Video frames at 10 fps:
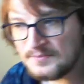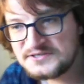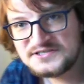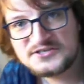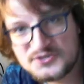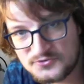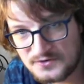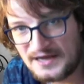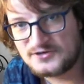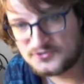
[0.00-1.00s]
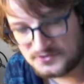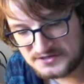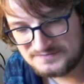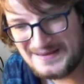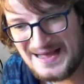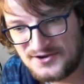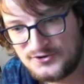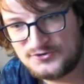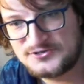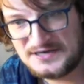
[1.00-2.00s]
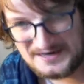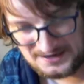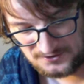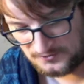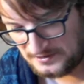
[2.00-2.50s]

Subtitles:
a digital electronics man, not an analog